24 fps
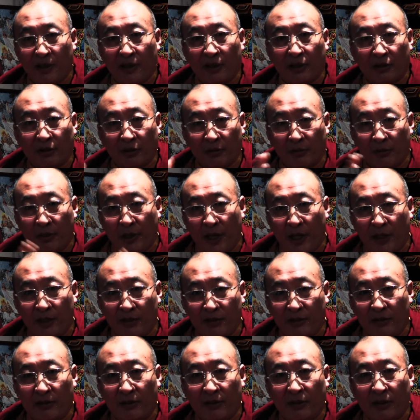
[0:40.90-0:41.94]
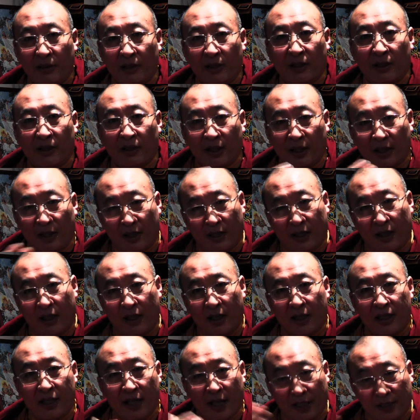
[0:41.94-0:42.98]
Compassion,
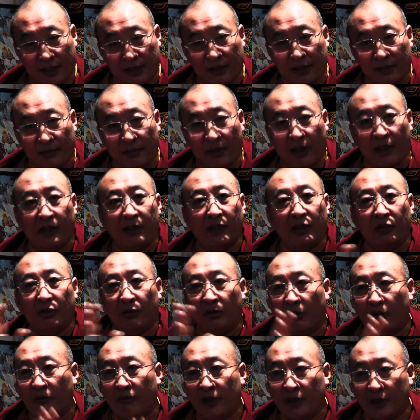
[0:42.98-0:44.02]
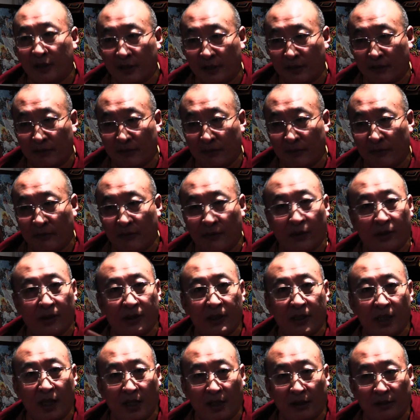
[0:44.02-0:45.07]
yes, but no wisdom for the
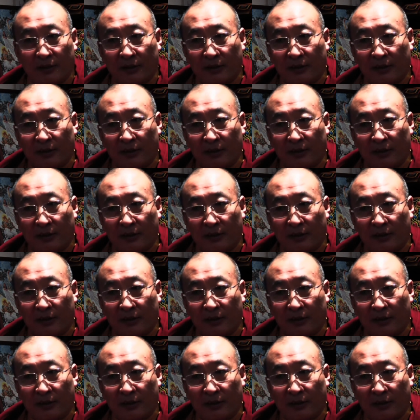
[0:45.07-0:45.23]
child.